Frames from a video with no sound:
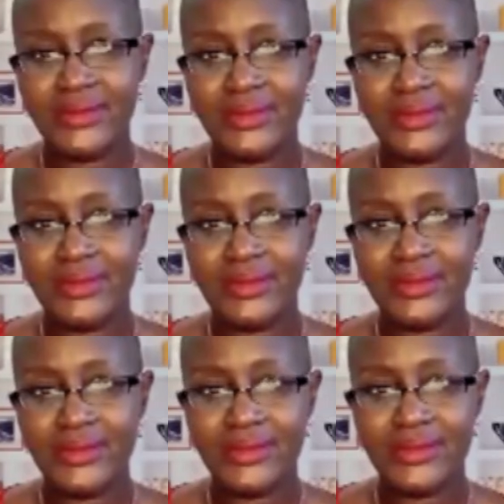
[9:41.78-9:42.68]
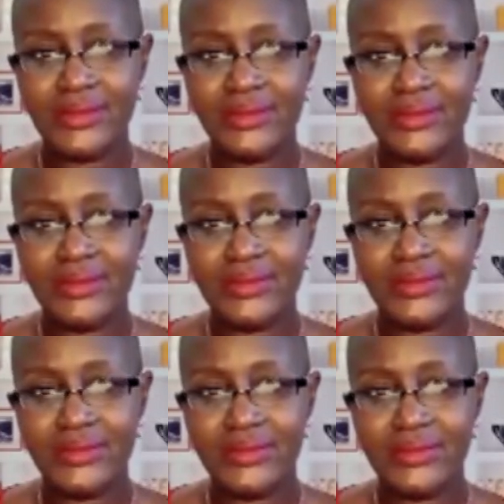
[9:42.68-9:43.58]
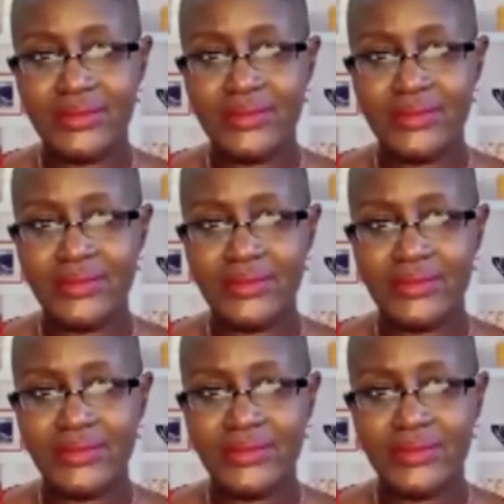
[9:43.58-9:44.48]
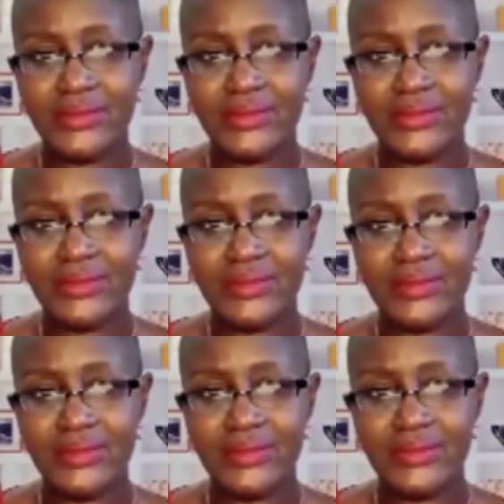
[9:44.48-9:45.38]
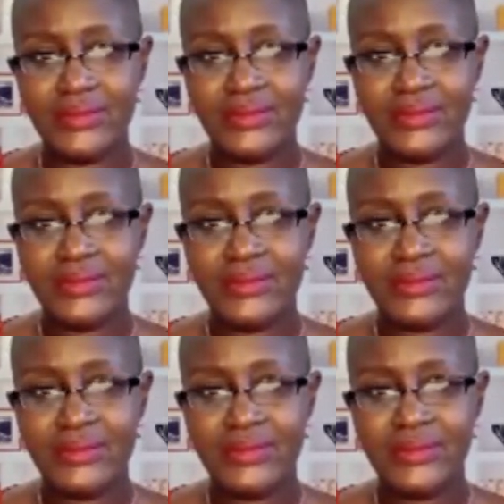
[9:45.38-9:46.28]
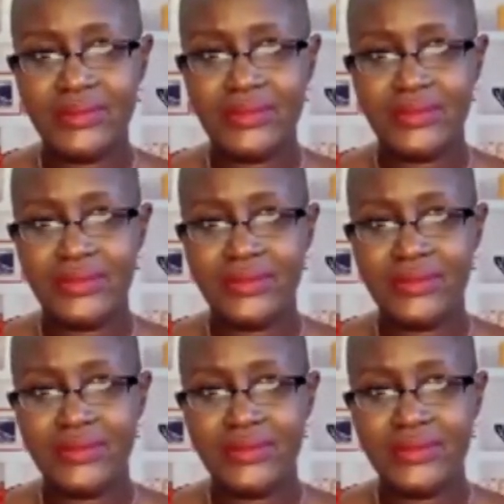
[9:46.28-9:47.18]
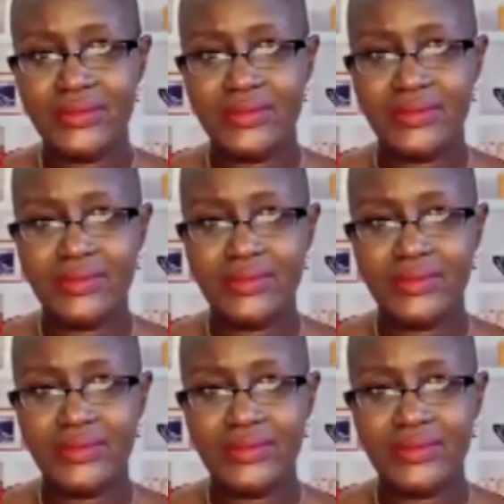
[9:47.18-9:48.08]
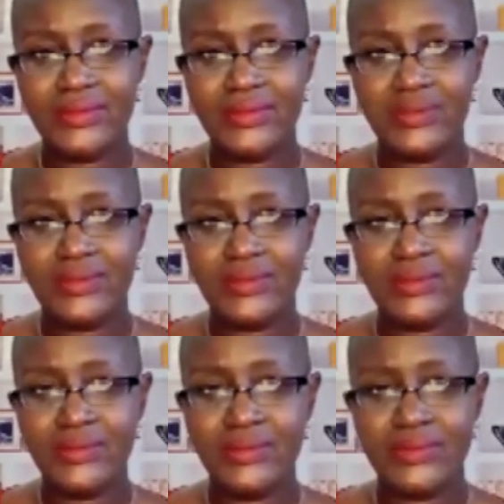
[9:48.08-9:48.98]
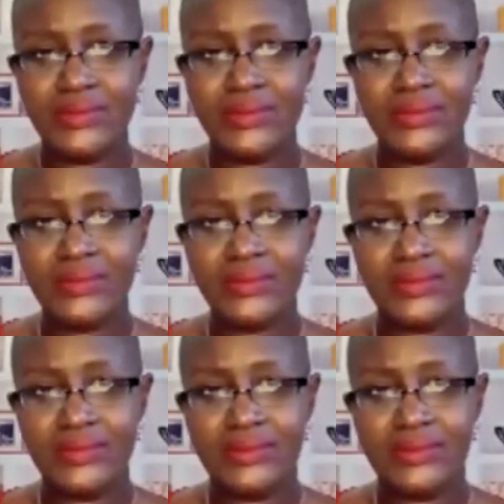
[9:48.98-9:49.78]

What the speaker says: [no speech]